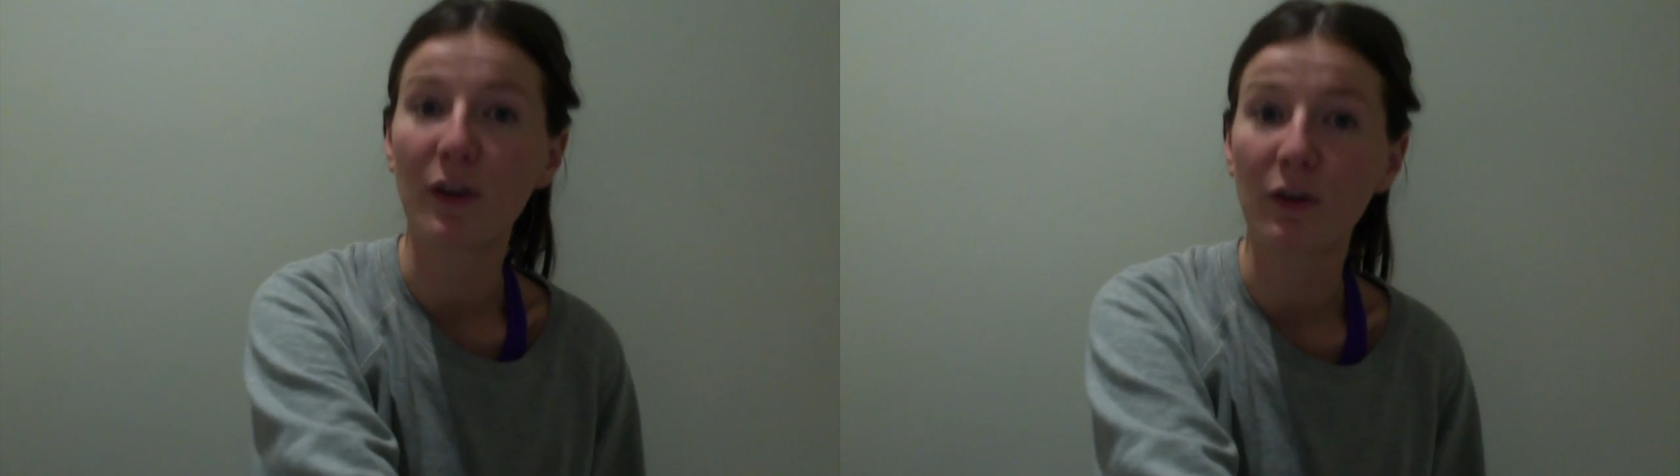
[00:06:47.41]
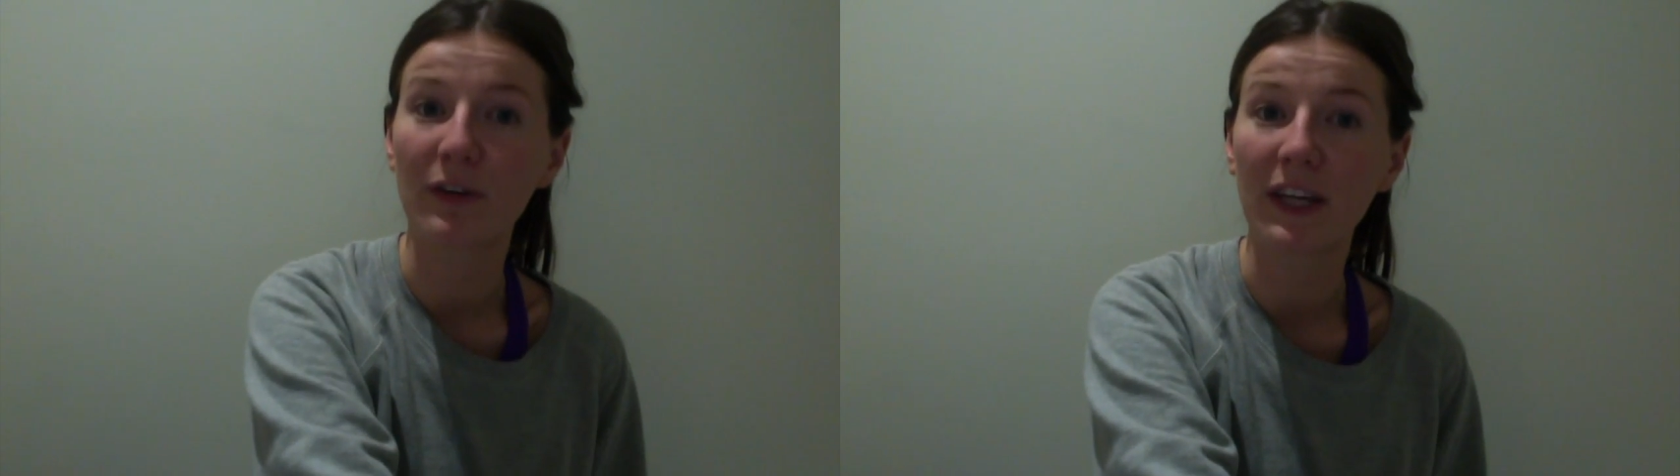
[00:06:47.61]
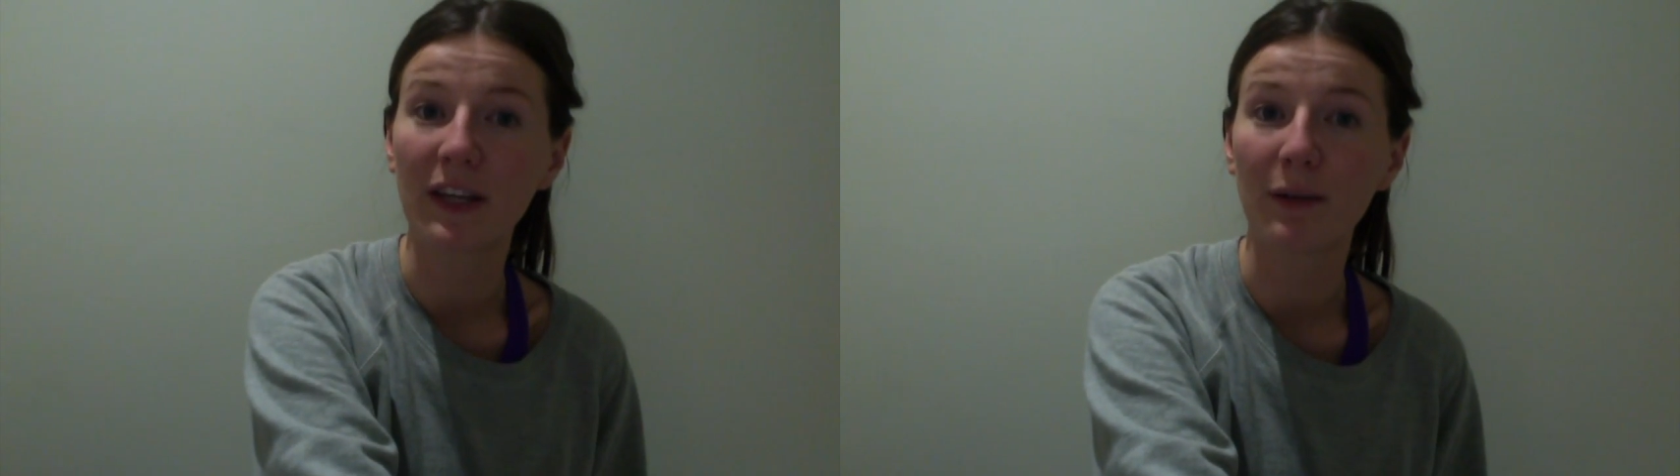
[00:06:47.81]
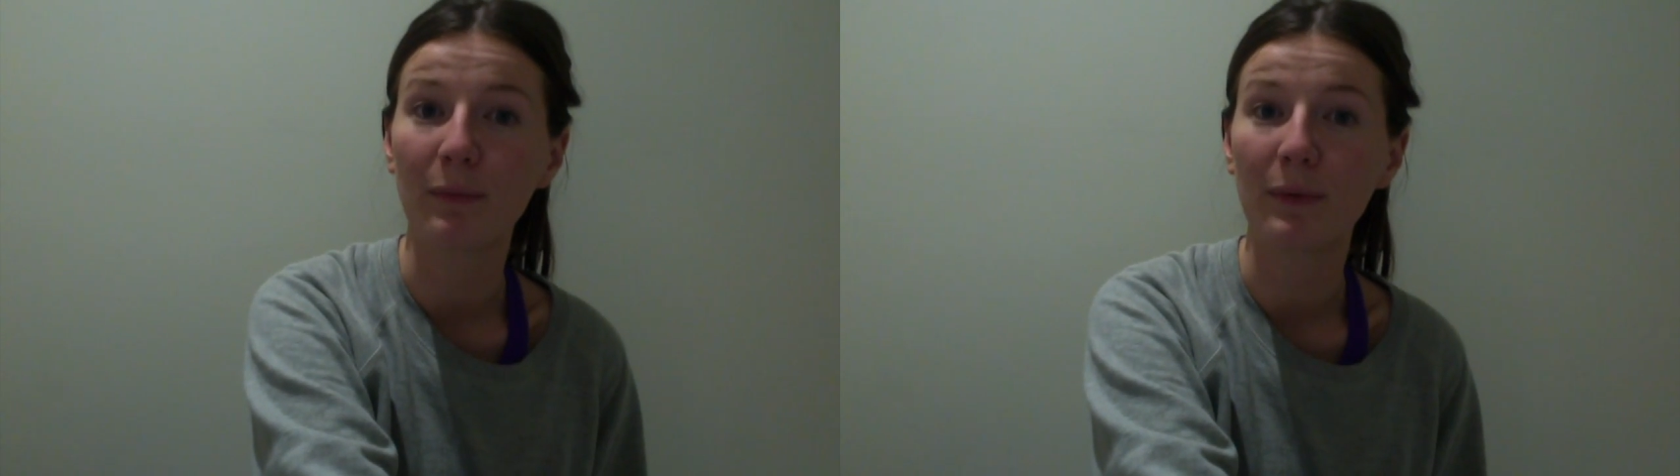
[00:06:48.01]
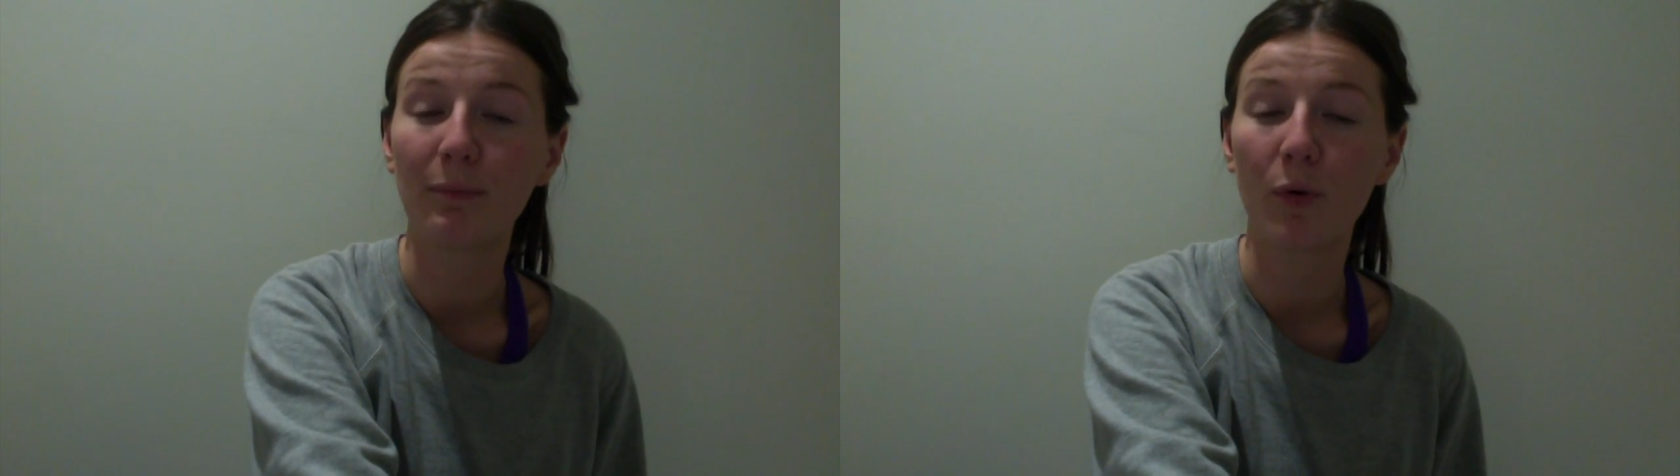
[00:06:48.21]

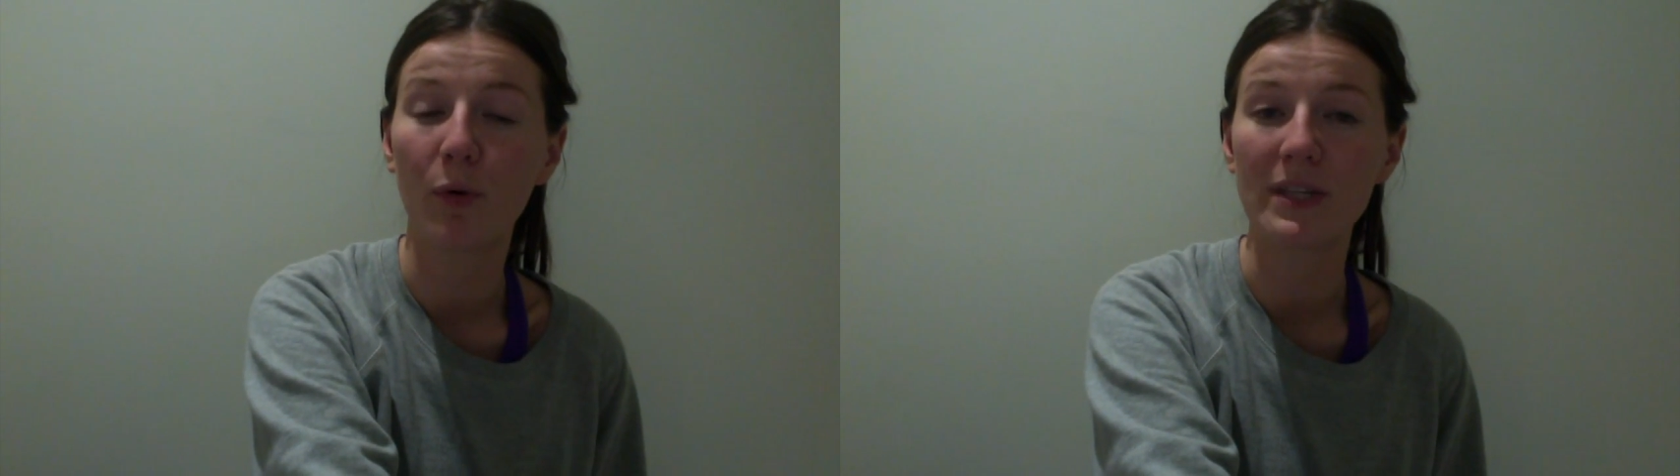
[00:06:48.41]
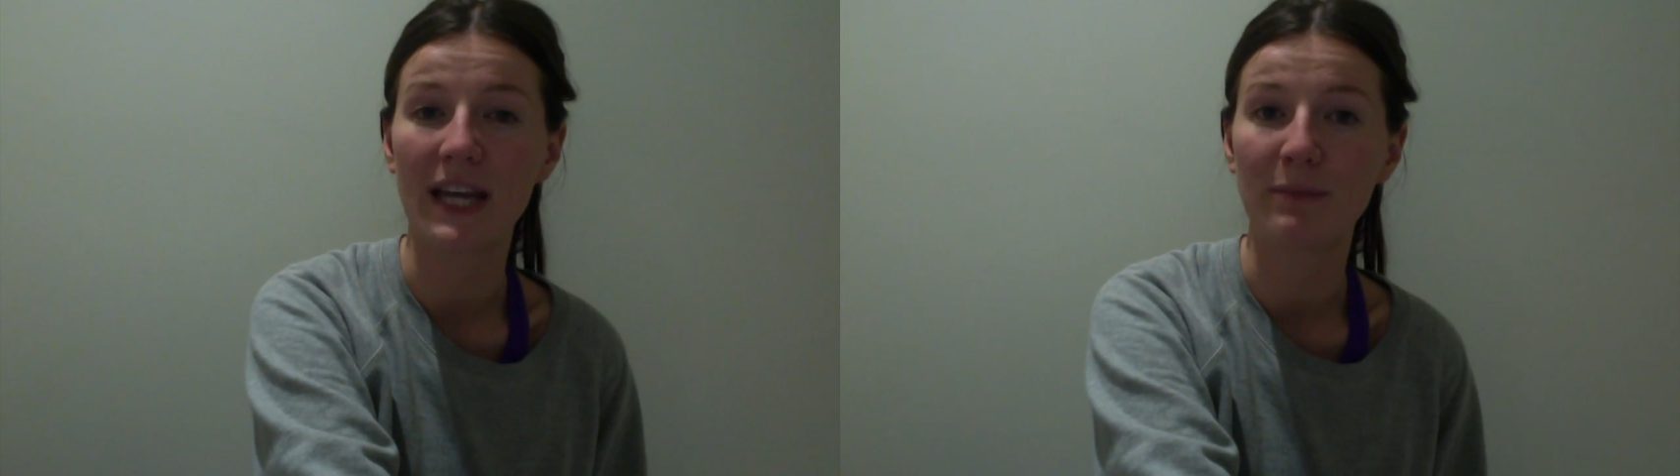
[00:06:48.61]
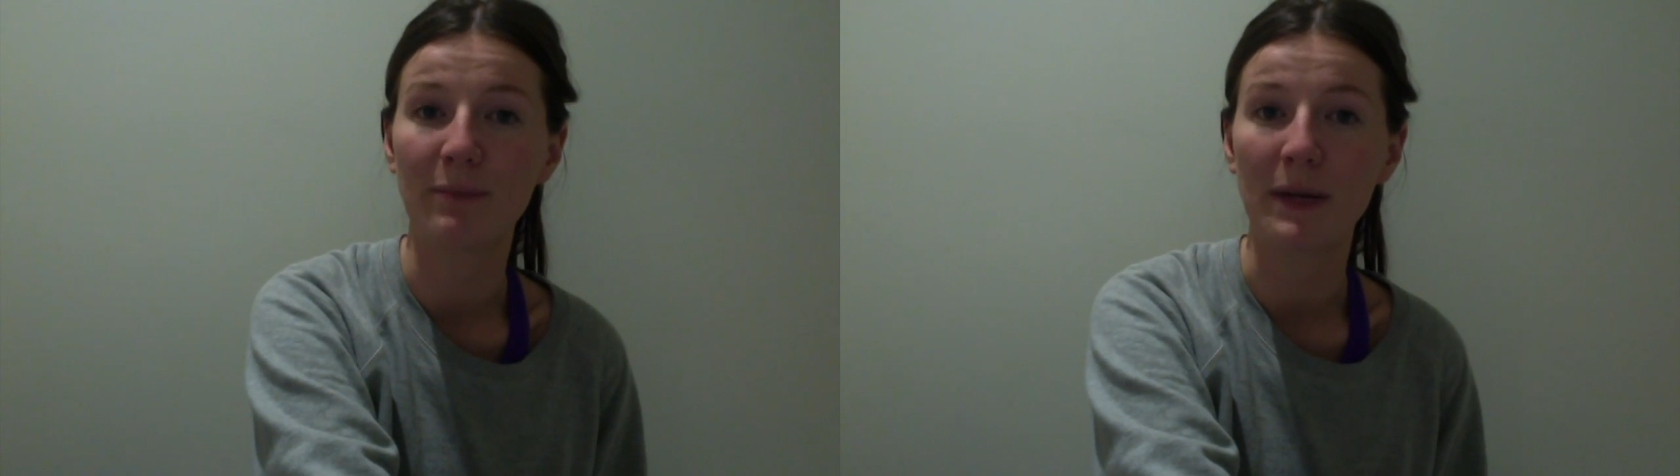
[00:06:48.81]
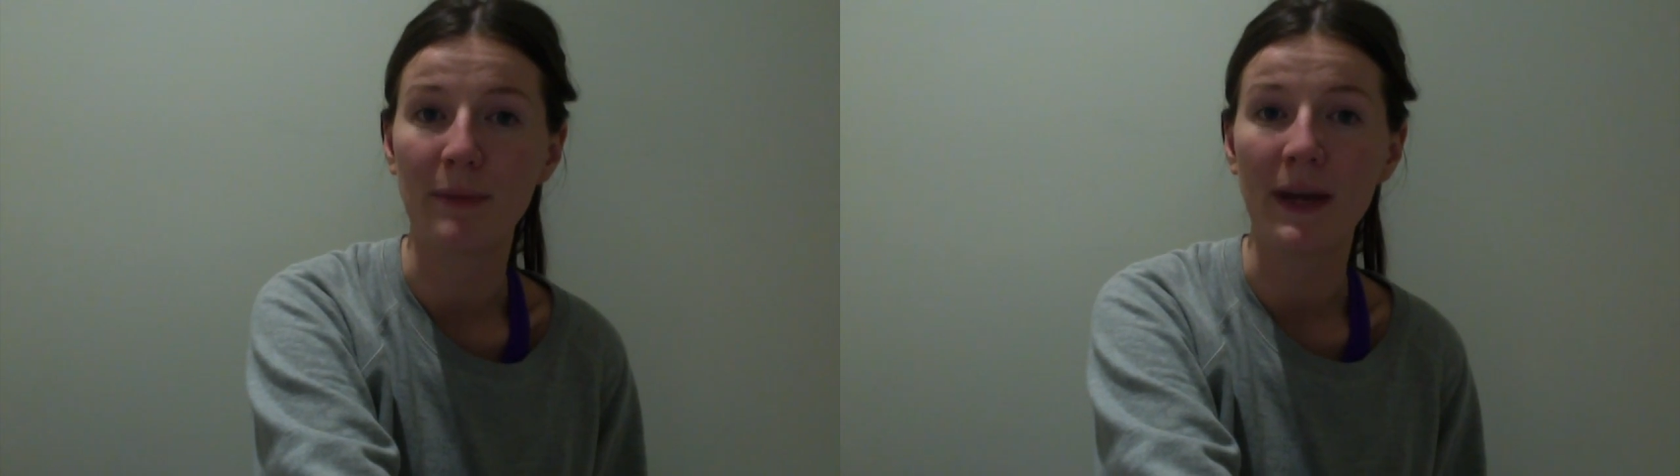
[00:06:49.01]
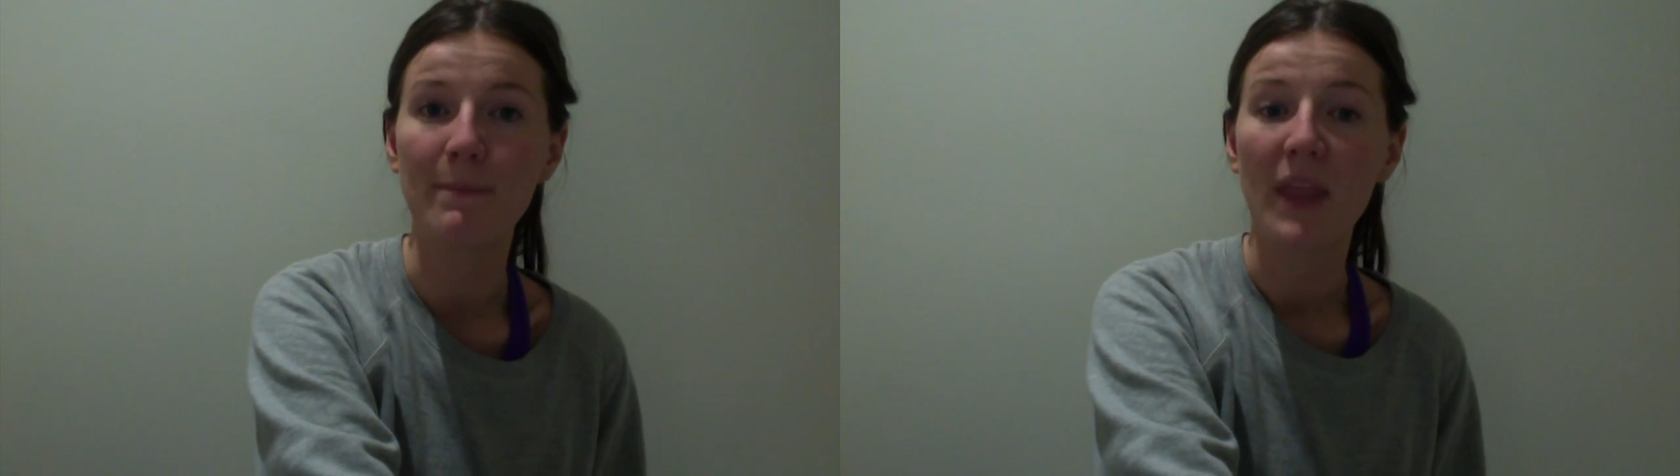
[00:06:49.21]
curriculum point had been
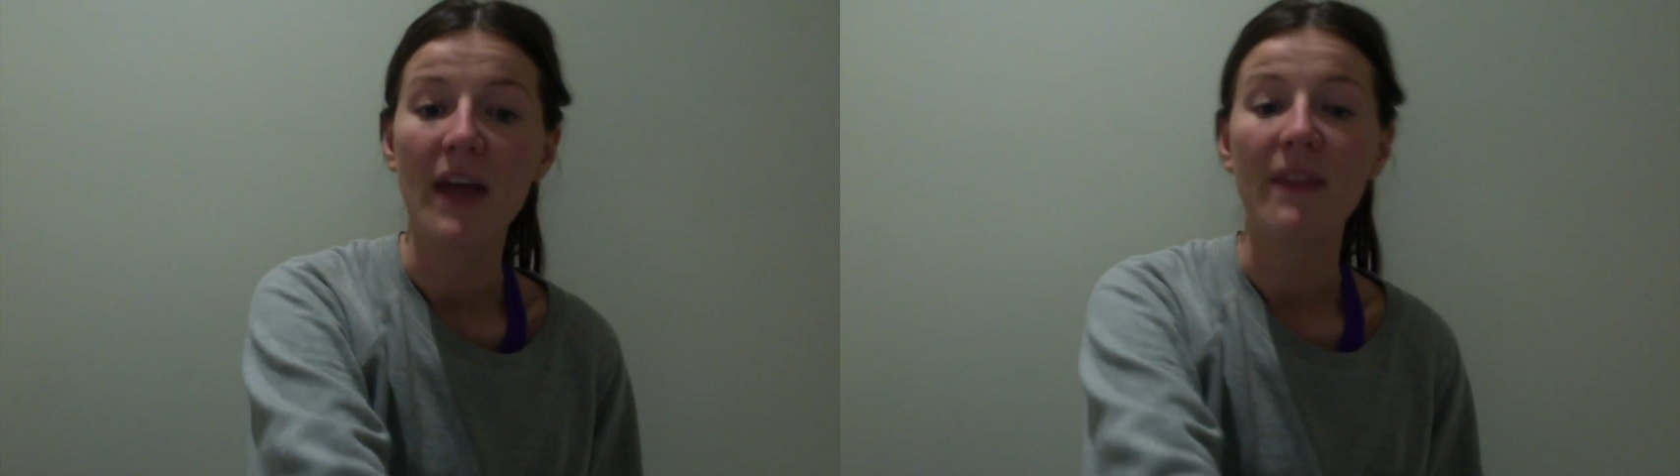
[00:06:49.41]
met,